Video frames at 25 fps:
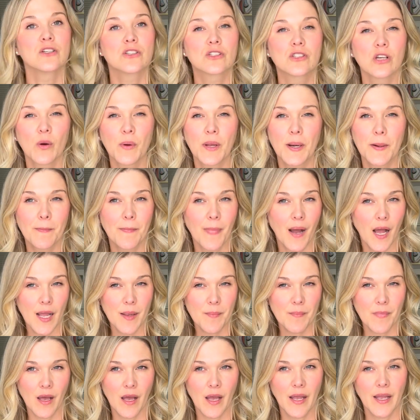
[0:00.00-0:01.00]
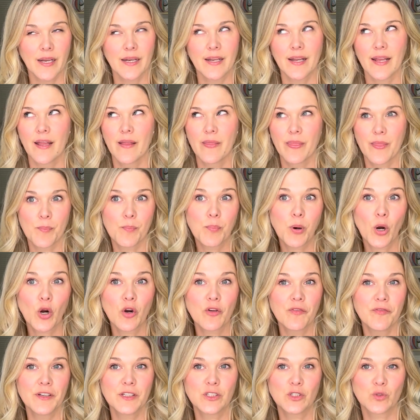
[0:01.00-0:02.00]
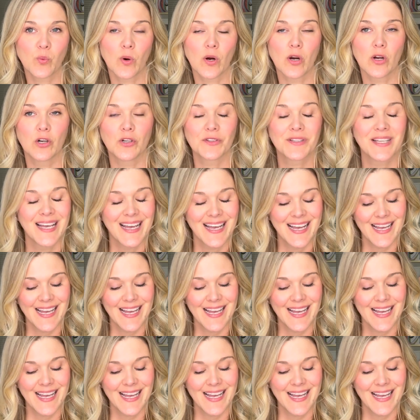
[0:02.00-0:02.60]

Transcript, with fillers: So, in my mind, in the perfect world,